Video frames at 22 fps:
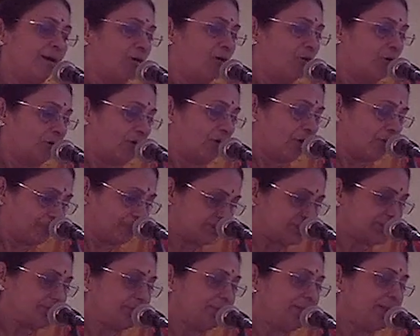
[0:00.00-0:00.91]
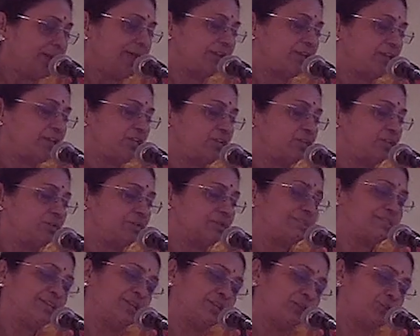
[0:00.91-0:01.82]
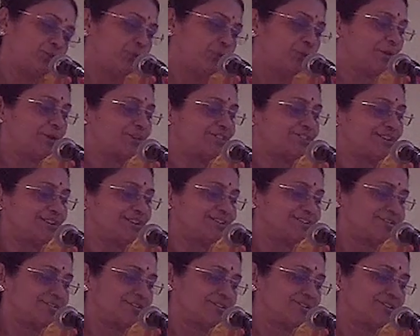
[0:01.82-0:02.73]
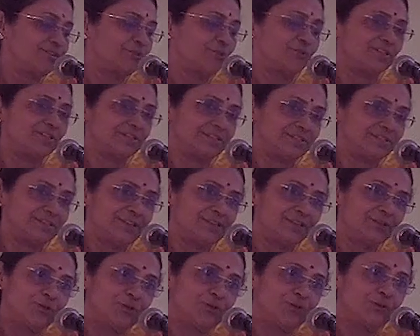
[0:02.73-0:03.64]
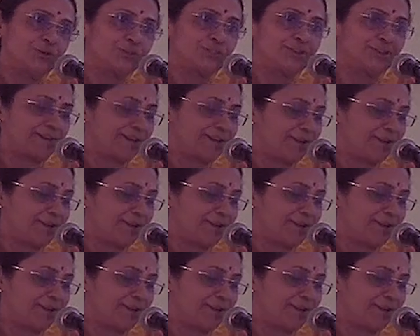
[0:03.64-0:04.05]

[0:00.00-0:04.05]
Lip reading: of the similarity to the Setu bridge constructed over the sea in coastal